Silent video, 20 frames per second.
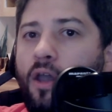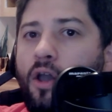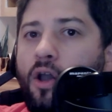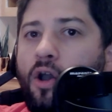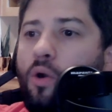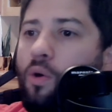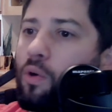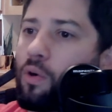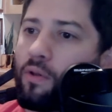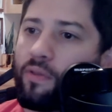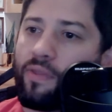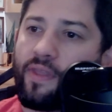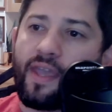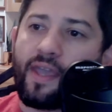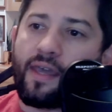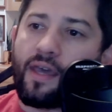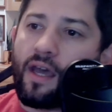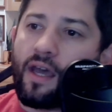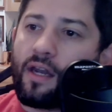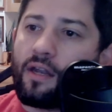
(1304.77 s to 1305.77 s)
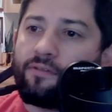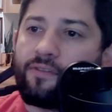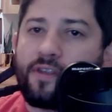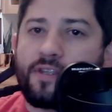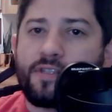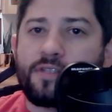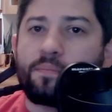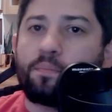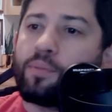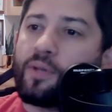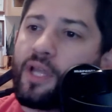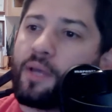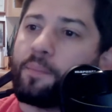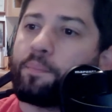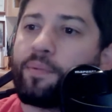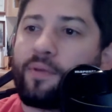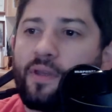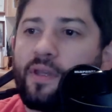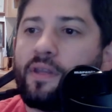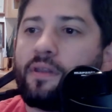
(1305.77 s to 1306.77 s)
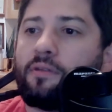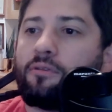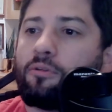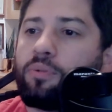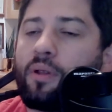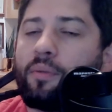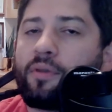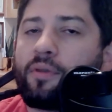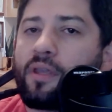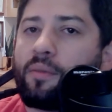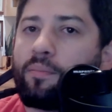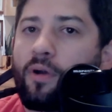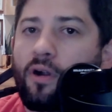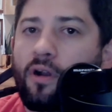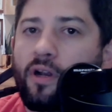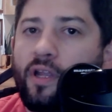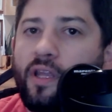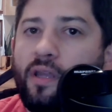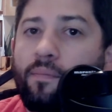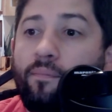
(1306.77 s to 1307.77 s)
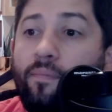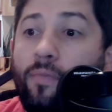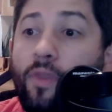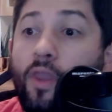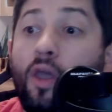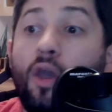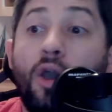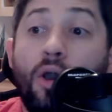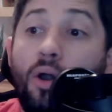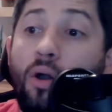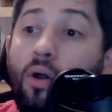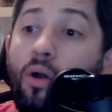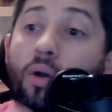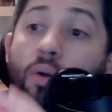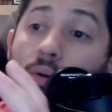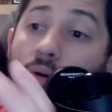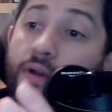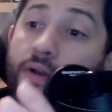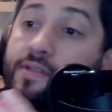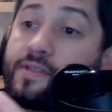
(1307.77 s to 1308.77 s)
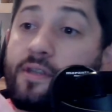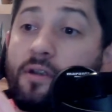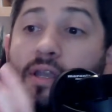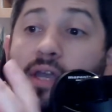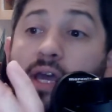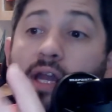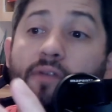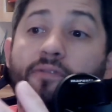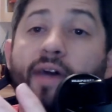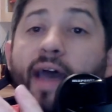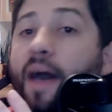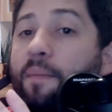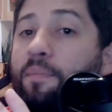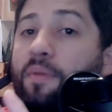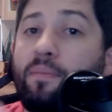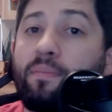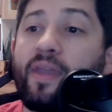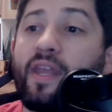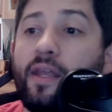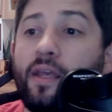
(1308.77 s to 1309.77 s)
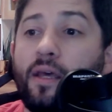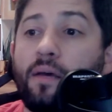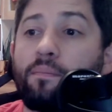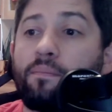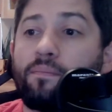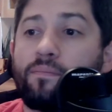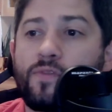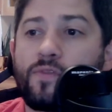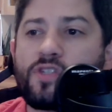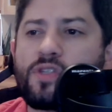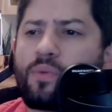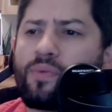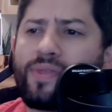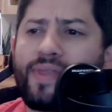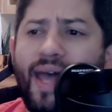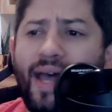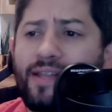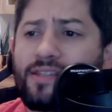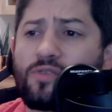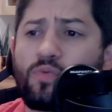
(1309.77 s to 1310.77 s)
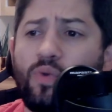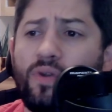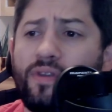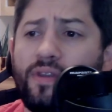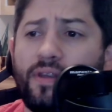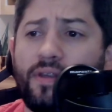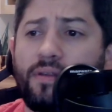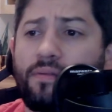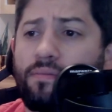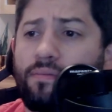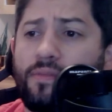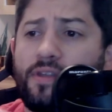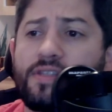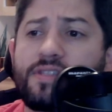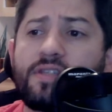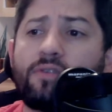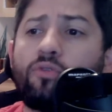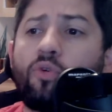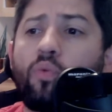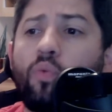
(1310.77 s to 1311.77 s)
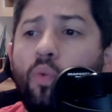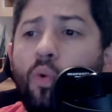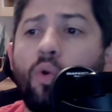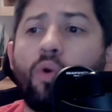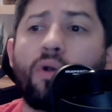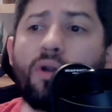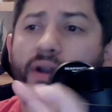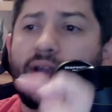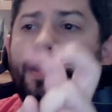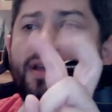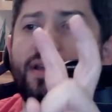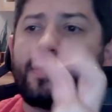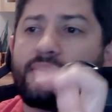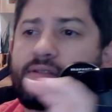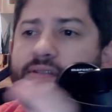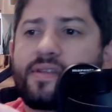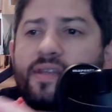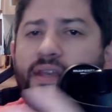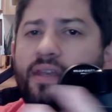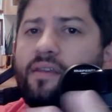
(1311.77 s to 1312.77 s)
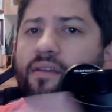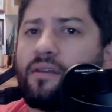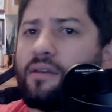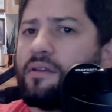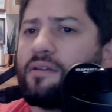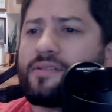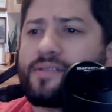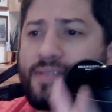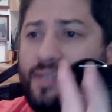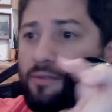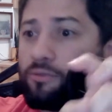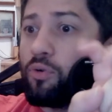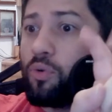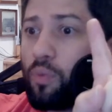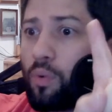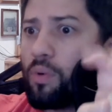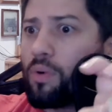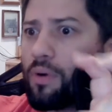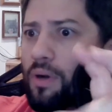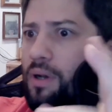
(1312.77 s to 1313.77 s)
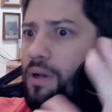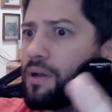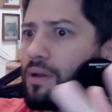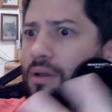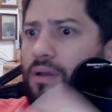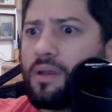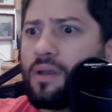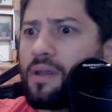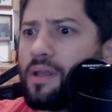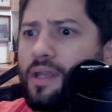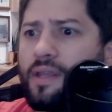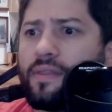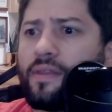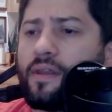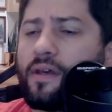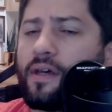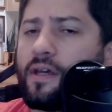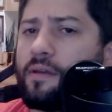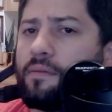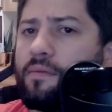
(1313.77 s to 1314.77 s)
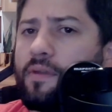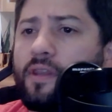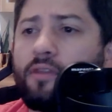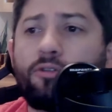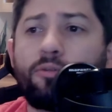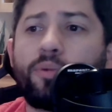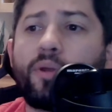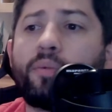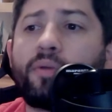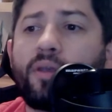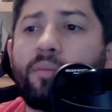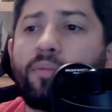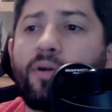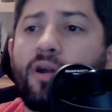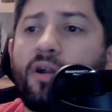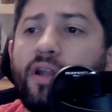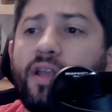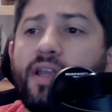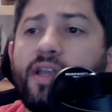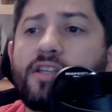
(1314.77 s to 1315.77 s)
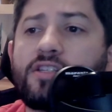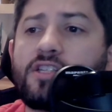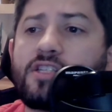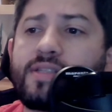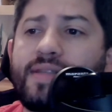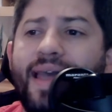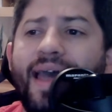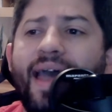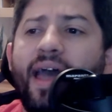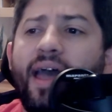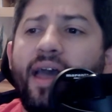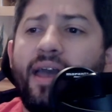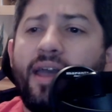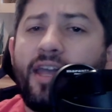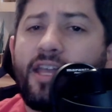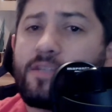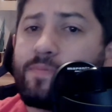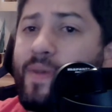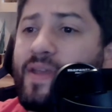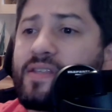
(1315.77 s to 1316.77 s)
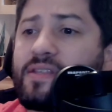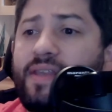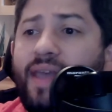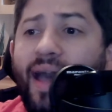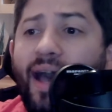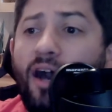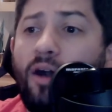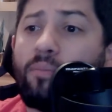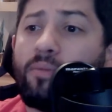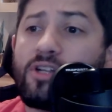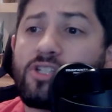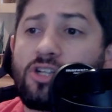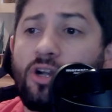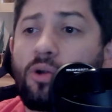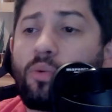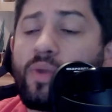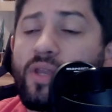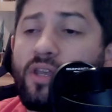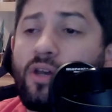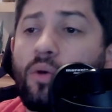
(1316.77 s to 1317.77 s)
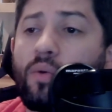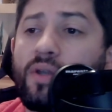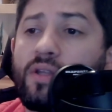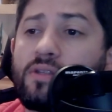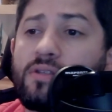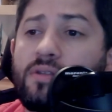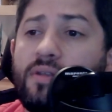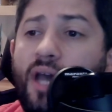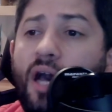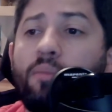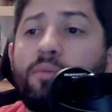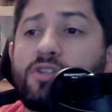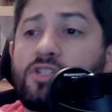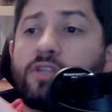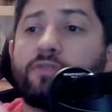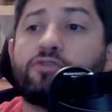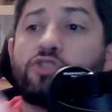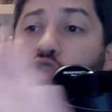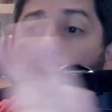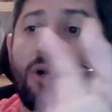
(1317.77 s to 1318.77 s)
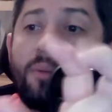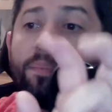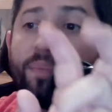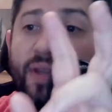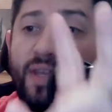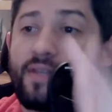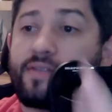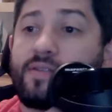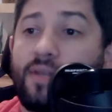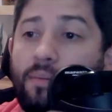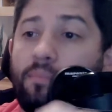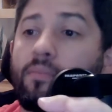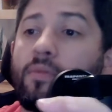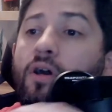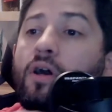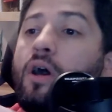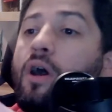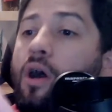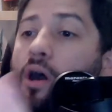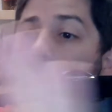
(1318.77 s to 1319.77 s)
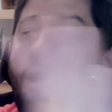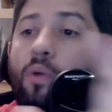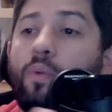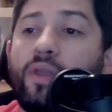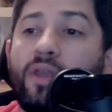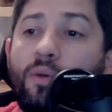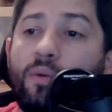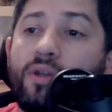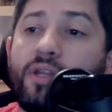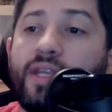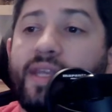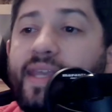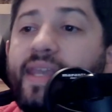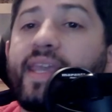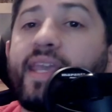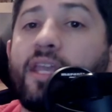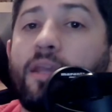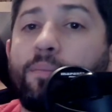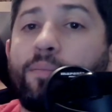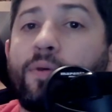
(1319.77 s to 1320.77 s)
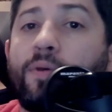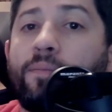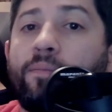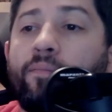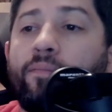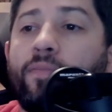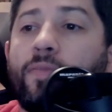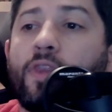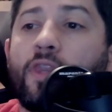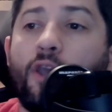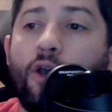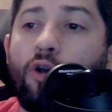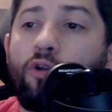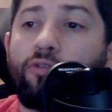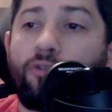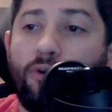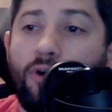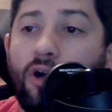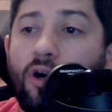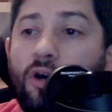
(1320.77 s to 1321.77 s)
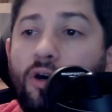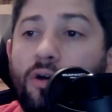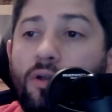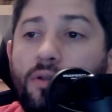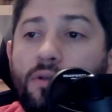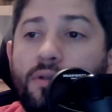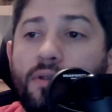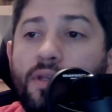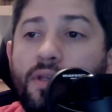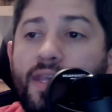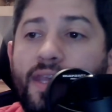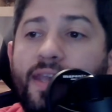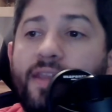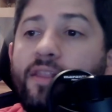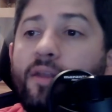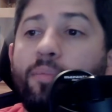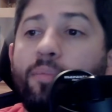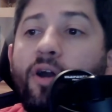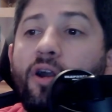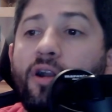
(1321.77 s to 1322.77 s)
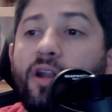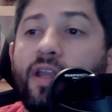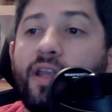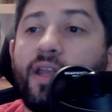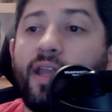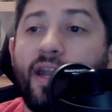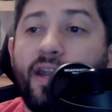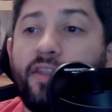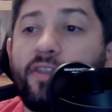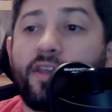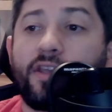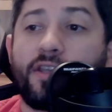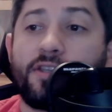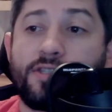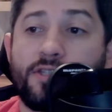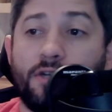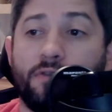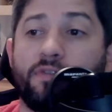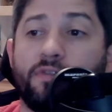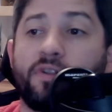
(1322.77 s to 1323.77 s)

Or are they kind of this blip in the Republican Party? Or is there kind of a happy medium? So that's where the, the Civil War is, Civil War in the, in the Republican Party. It's just... It's basically how much are we going, how much of Trumpism are we going to keep overall in the party and in the conservative